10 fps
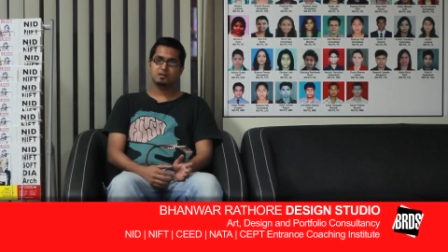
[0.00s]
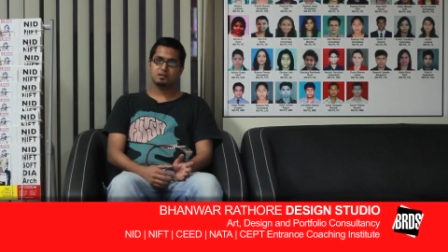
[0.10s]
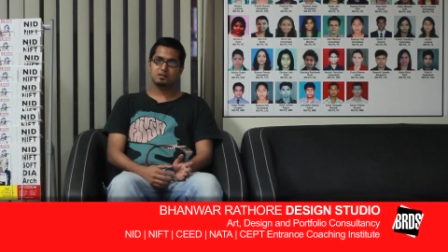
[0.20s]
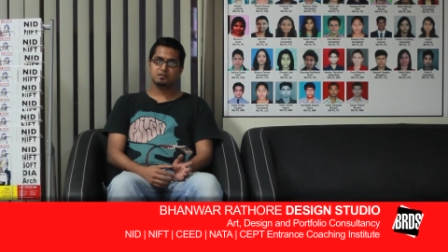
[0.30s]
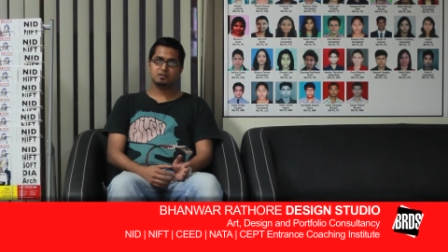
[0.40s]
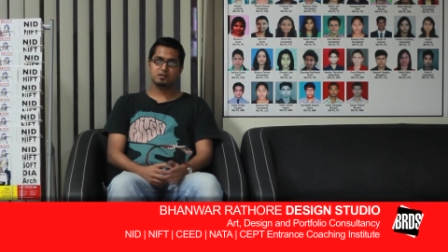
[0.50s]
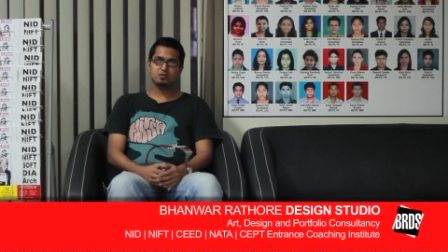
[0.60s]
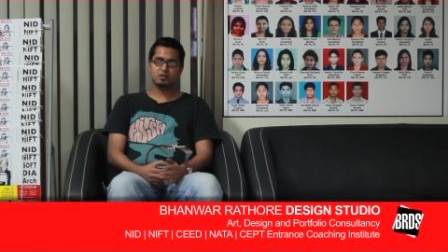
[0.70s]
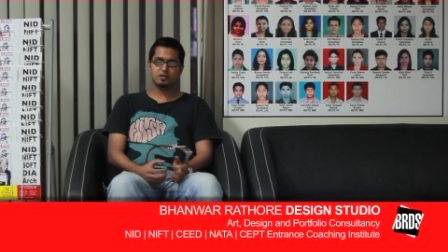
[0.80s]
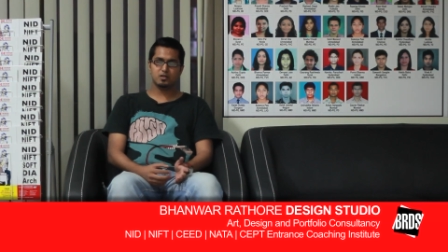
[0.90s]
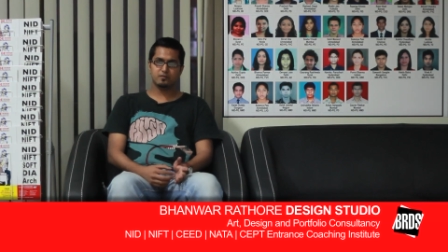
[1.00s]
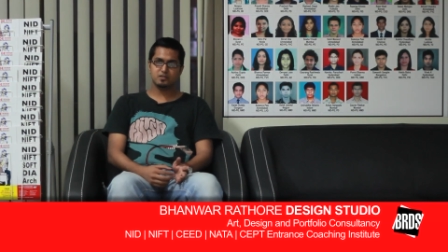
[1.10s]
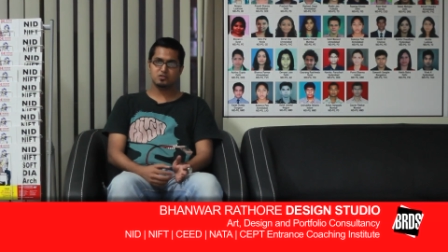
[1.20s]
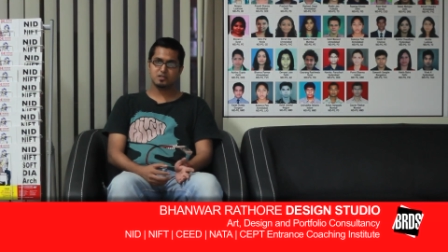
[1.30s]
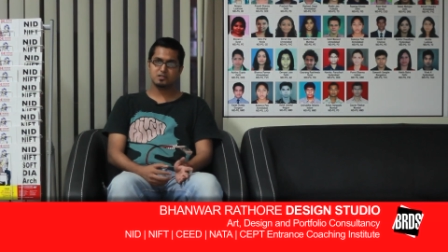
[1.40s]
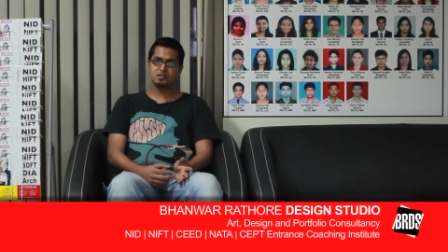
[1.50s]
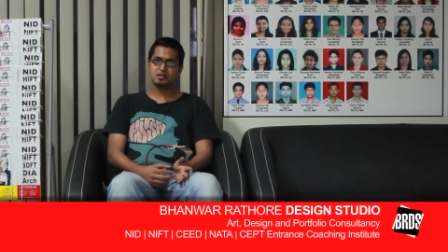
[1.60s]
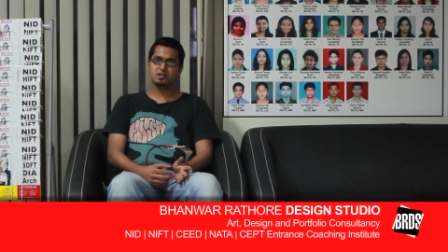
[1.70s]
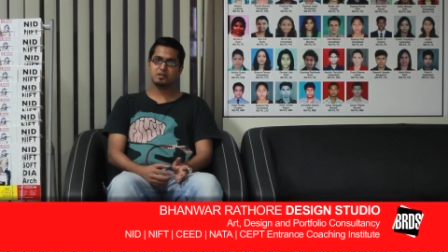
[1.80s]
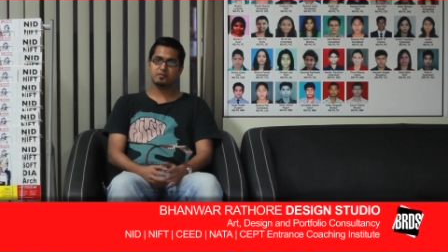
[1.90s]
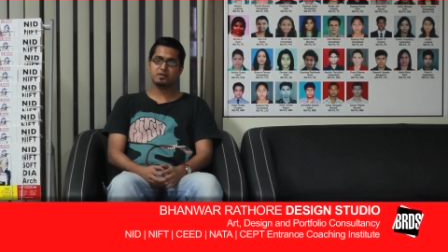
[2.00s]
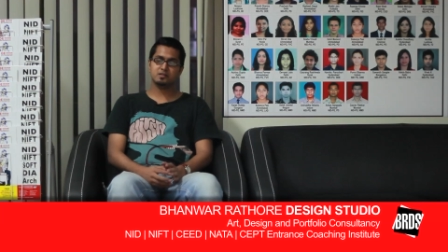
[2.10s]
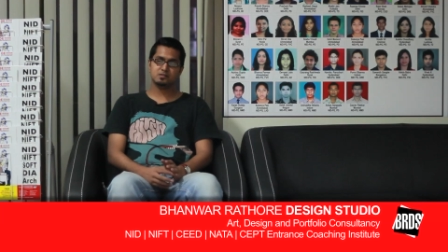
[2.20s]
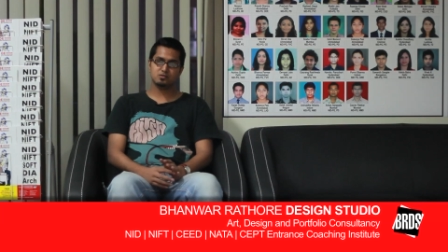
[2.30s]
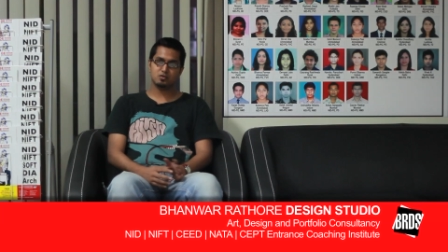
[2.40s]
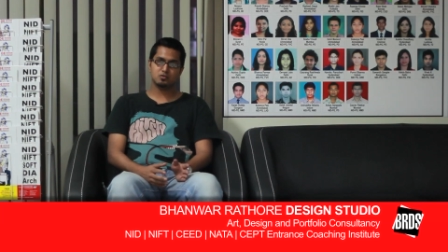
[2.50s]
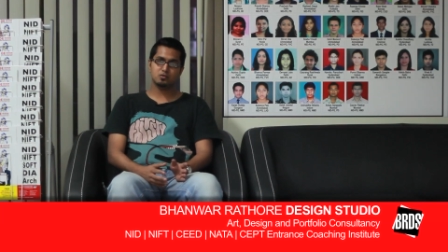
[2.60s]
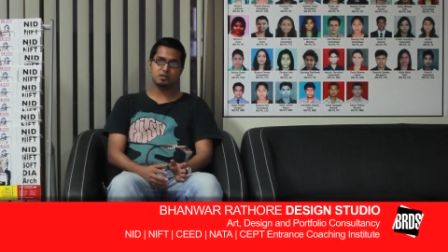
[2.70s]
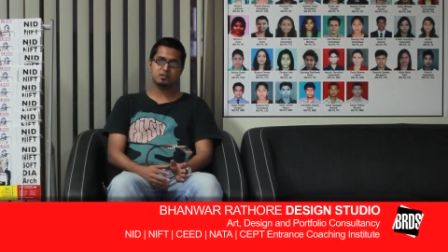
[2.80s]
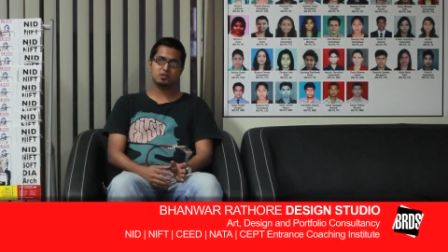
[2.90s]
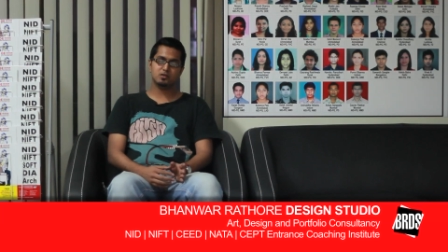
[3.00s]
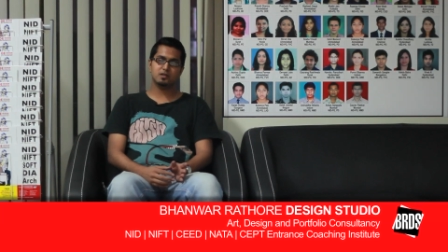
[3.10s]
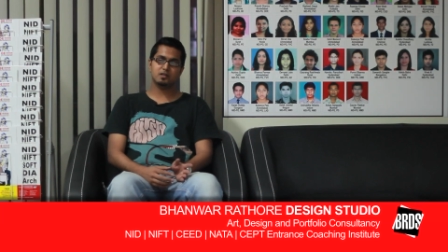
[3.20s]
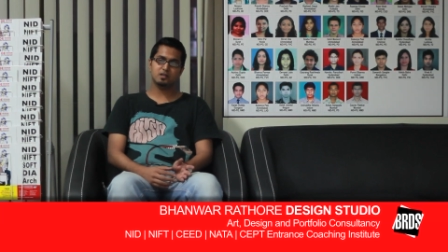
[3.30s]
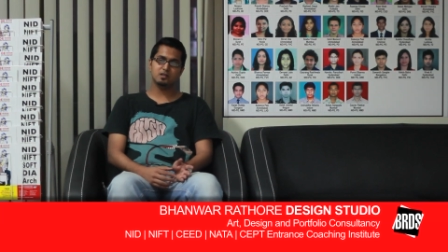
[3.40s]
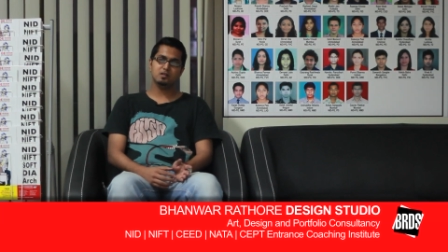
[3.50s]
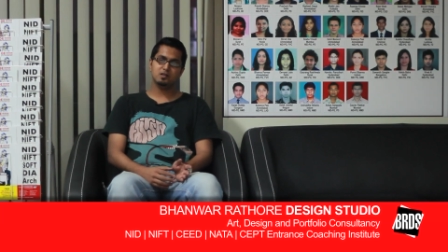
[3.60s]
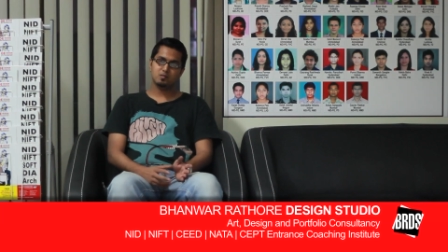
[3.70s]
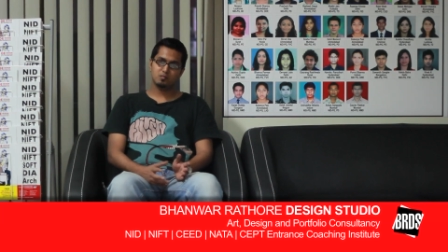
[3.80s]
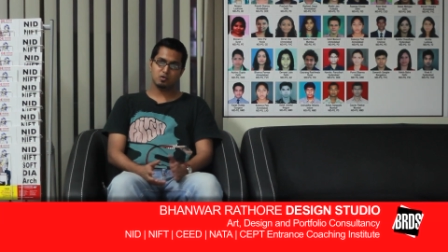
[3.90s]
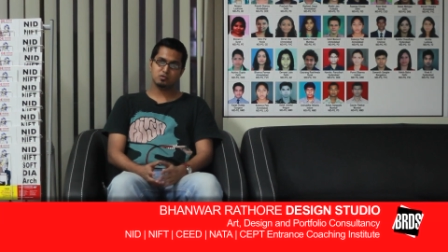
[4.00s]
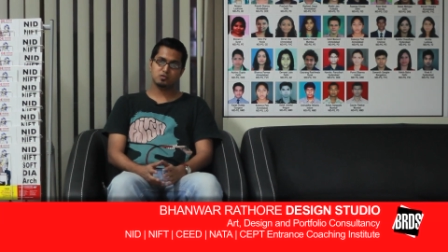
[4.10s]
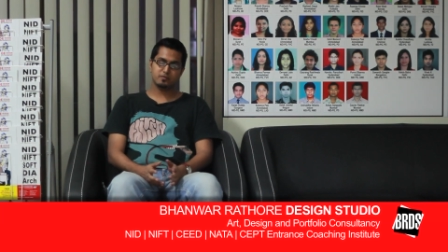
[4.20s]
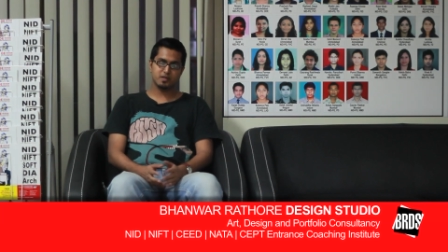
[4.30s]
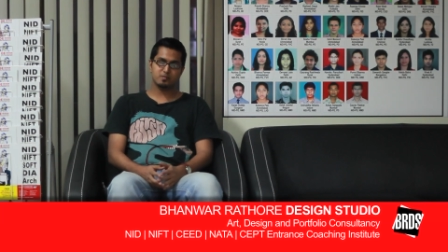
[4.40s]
the quality of education that they are giving is not only theoretical, also very